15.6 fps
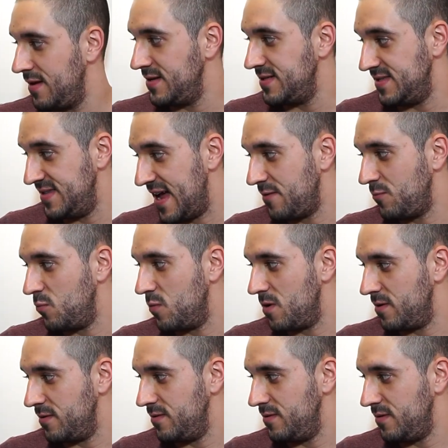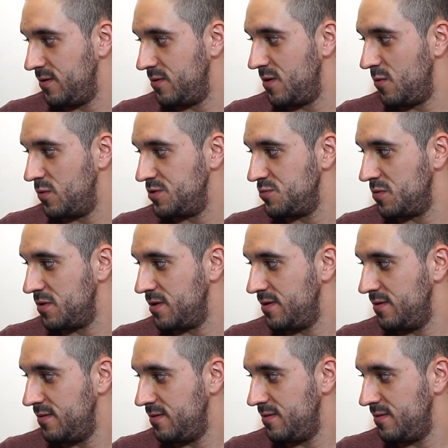It's that word, you know which word.